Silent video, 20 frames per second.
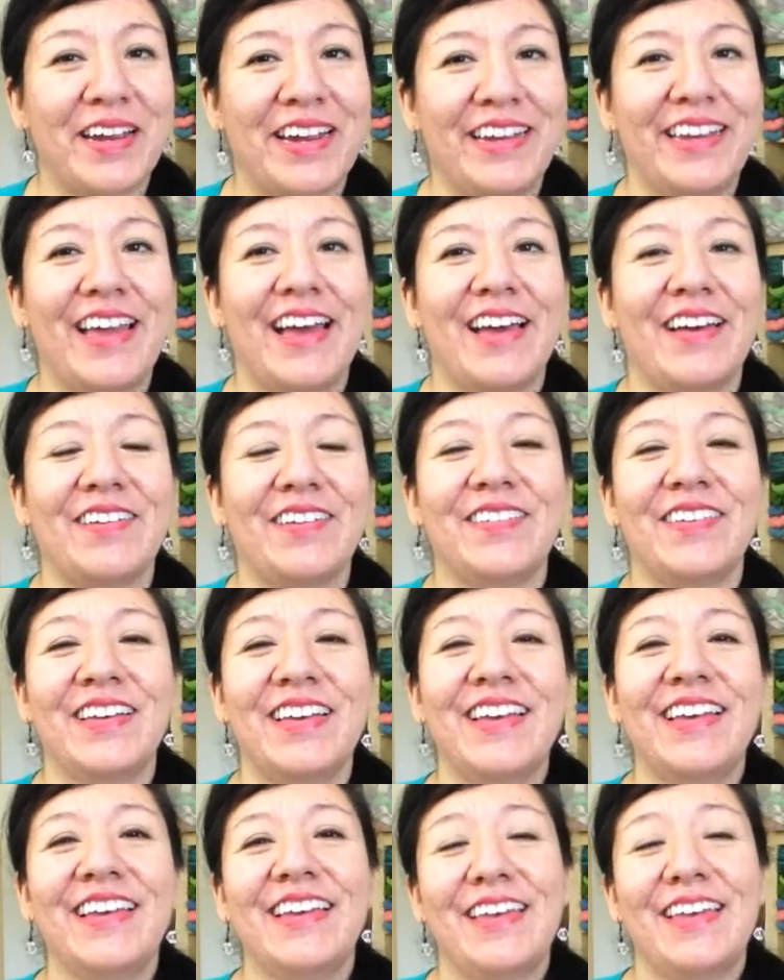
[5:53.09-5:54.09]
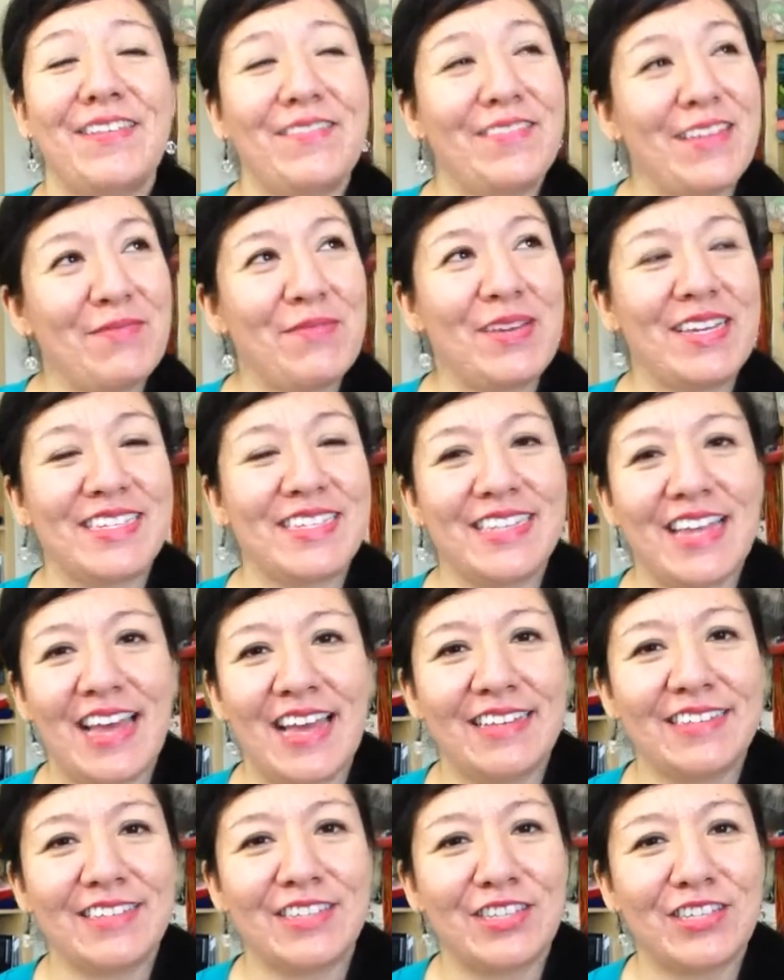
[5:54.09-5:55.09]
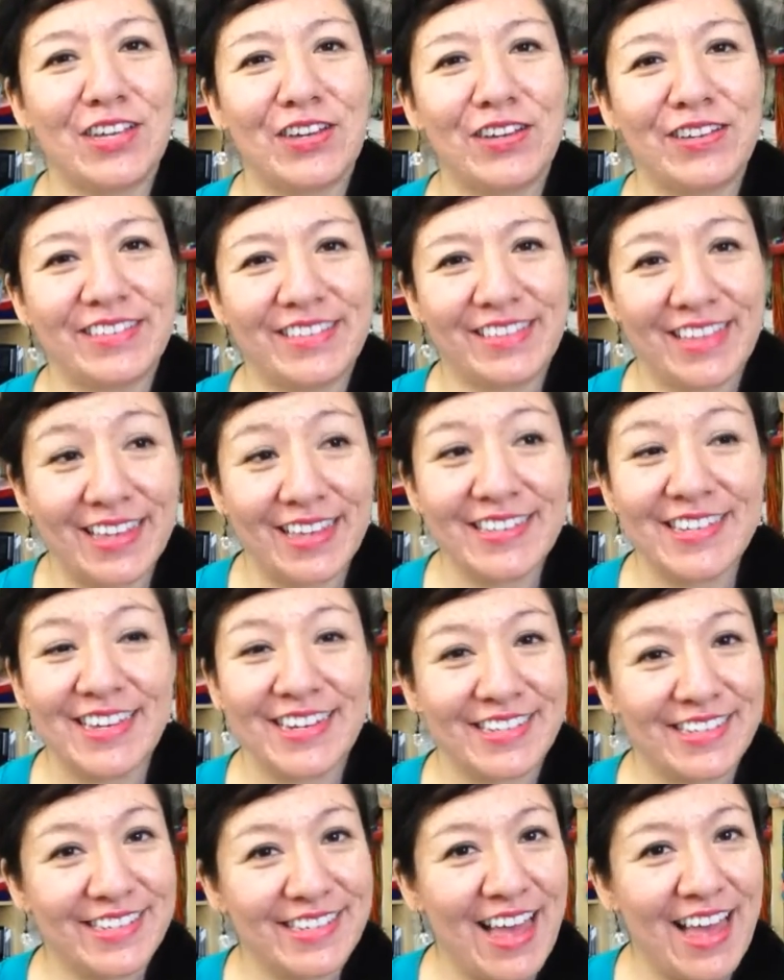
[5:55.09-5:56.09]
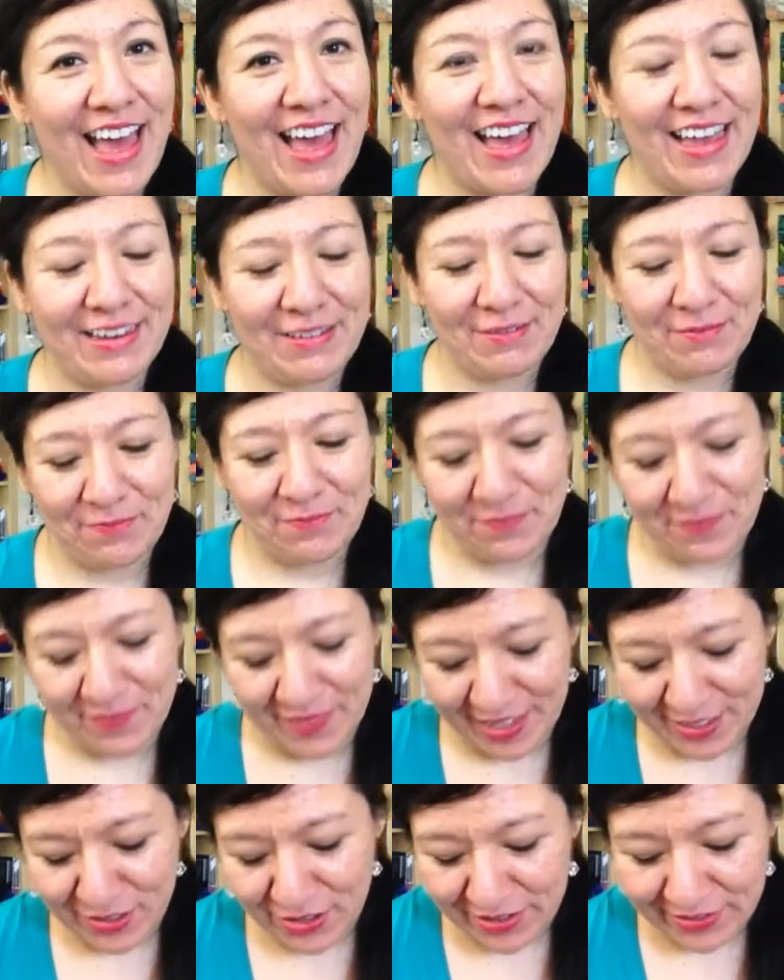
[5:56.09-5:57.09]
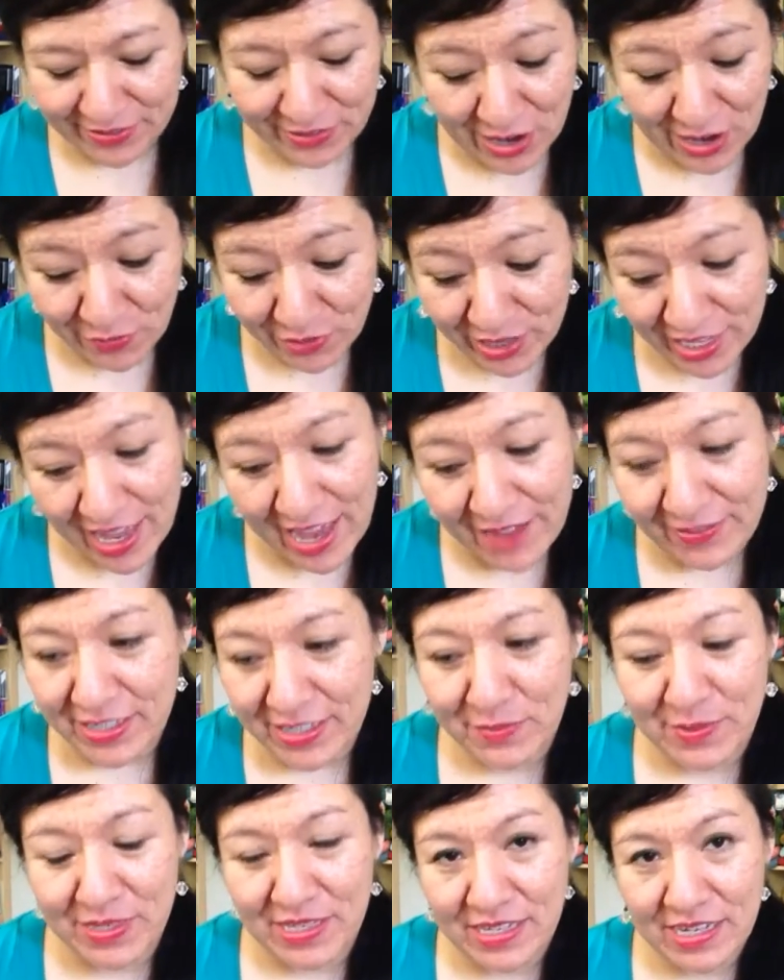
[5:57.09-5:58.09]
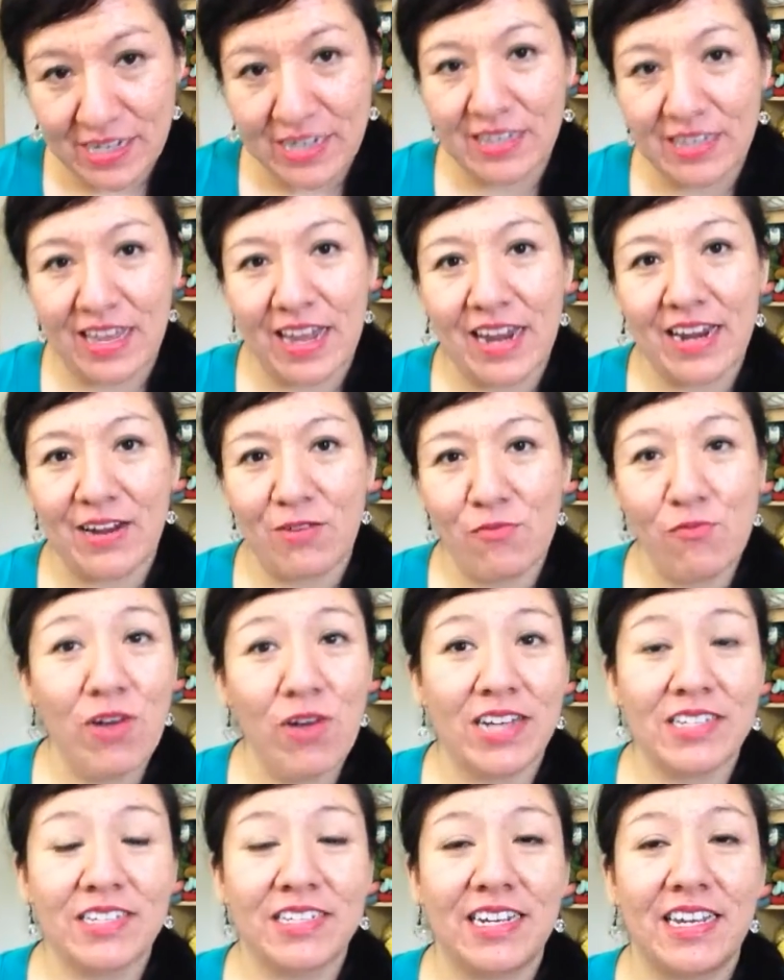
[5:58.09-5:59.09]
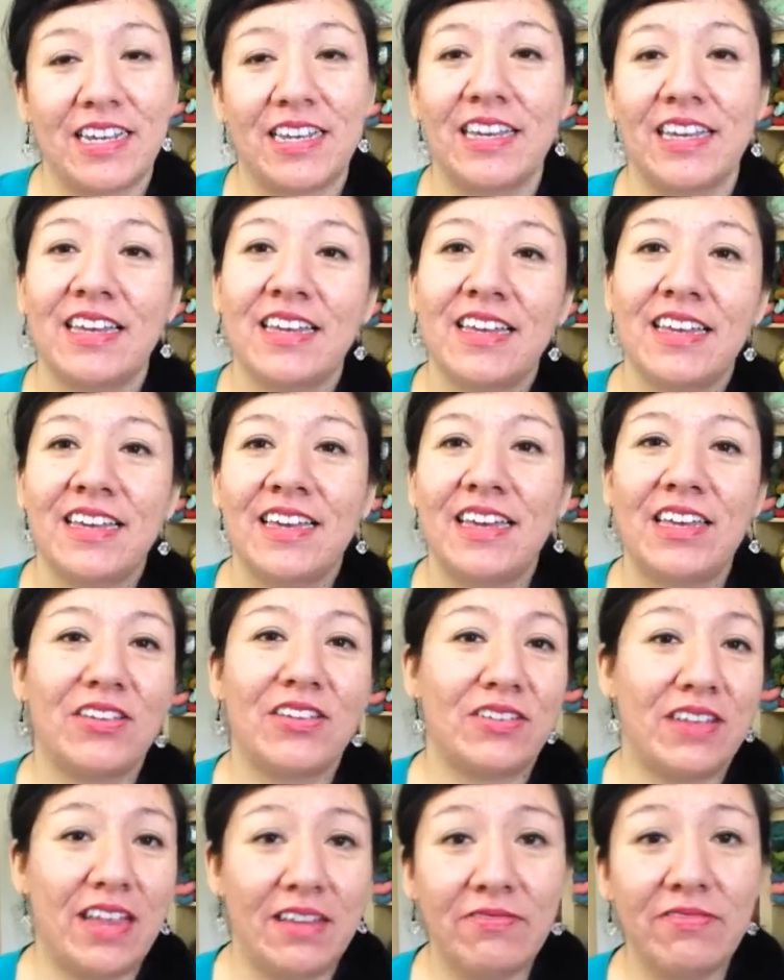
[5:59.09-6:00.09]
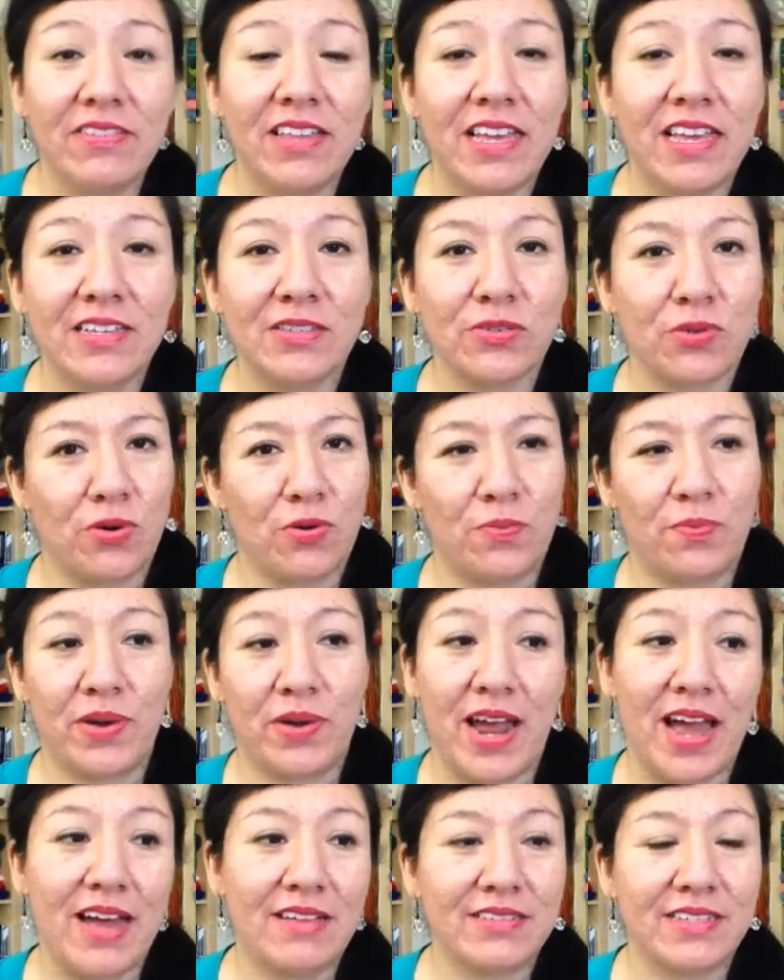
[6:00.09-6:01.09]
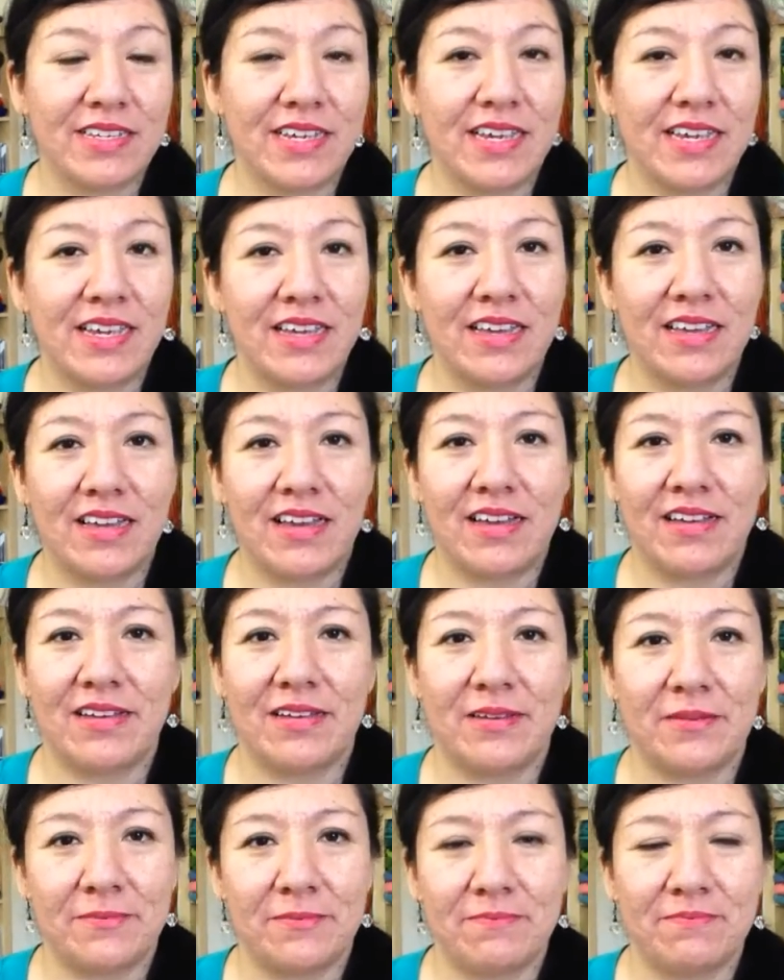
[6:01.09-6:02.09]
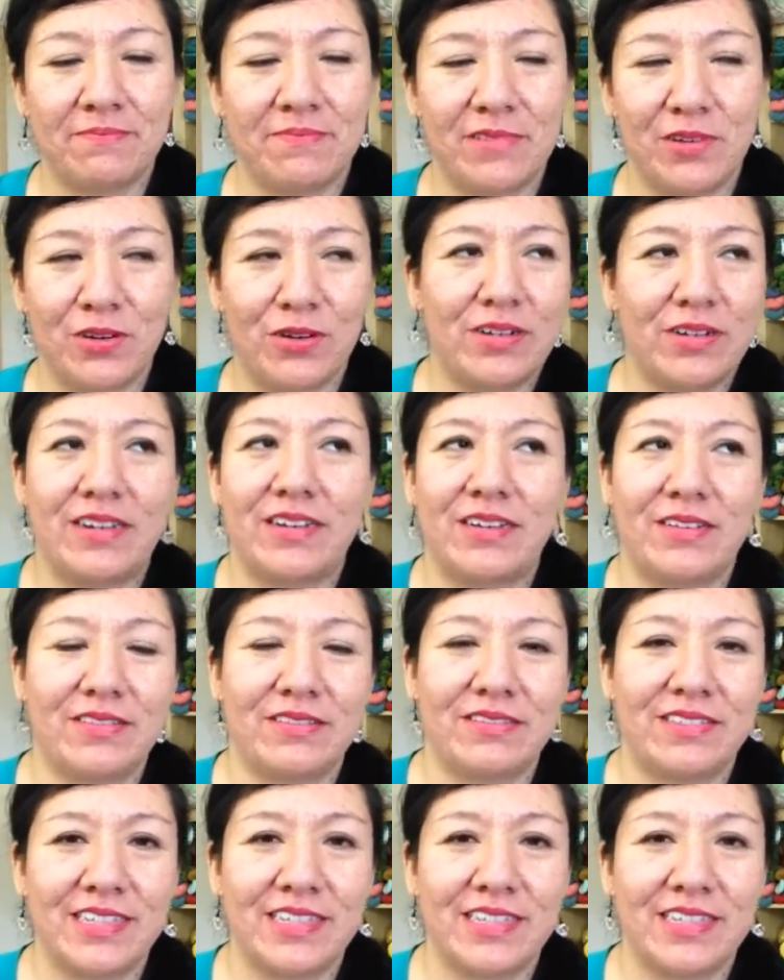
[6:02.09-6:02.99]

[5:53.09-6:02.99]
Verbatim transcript: right now, if that makes sense. So that's kind of sad. So I, I, really have just been sitting there and watching either Netflix or browsing um, or, you know,